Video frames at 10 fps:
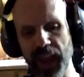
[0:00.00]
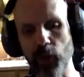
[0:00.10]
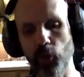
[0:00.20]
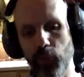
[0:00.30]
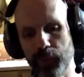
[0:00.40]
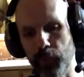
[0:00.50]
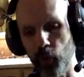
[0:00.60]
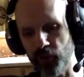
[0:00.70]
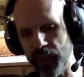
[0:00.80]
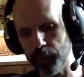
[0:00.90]
do we
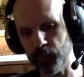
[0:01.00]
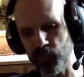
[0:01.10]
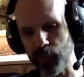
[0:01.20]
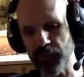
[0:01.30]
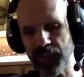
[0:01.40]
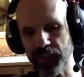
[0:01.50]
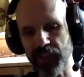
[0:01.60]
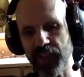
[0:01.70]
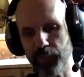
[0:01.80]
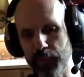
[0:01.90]
build up something
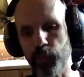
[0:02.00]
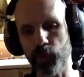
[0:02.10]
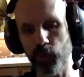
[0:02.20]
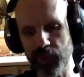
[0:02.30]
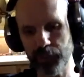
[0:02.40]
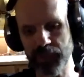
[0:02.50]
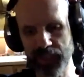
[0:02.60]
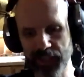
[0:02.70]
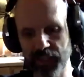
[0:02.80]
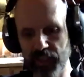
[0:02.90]
that people are going to
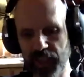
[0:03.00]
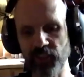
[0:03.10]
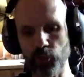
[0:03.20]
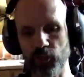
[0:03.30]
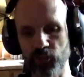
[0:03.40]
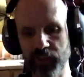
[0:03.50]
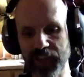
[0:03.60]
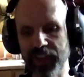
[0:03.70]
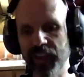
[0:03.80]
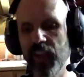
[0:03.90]
be interested
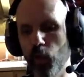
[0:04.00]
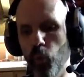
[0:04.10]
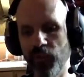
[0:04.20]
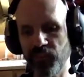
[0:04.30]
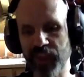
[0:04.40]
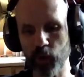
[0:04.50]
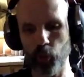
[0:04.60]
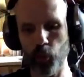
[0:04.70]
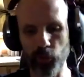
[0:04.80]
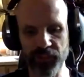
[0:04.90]
in? What's that
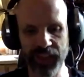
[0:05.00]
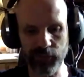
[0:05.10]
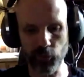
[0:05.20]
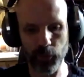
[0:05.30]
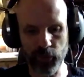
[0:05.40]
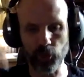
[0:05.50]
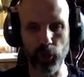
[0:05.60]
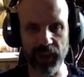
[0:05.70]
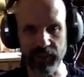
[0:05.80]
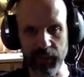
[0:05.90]
cool thing that's really
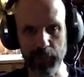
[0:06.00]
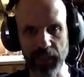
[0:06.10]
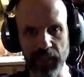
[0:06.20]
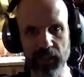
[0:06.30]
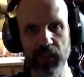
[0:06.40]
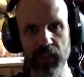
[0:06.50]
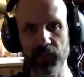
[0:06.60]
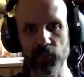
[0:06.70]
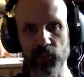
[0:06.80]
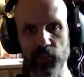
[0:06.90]
driving me?
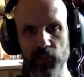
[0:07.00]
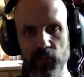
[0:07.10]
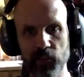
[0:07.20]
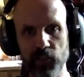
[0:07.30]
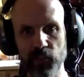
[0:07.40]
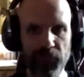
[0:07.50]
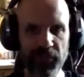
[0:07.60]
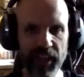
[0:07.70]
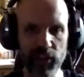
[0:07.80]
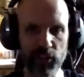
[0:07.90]
So I figure
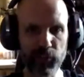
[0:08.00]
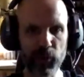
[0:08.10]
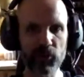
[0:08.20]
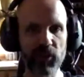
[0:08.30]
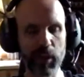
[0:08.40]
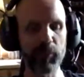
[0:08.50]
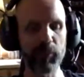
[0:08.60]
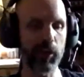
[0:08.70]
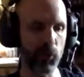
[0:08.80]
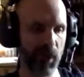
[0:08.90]
out what that is first, and
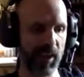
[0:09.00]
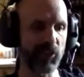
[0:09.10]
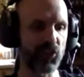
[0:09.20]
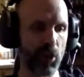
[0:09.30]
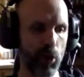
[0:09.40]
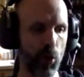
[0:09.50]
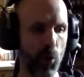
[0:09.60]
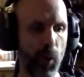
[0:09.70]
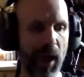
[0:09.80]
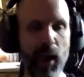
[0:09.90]
then I'm like, okay,
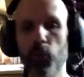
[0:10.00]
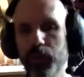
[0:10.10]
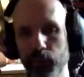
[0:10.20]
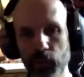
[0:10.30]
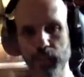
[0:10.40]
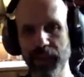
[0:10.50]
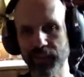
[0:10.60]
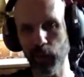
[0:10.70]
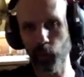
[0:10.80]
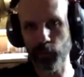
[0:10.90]
so how are we going to
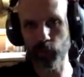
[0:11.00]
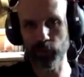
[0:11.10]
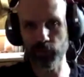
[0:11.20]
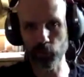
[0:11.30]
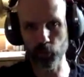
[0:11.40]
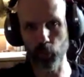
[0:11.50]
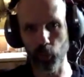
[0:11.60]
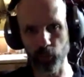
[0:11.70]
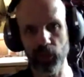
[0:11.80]
make that work with these rules?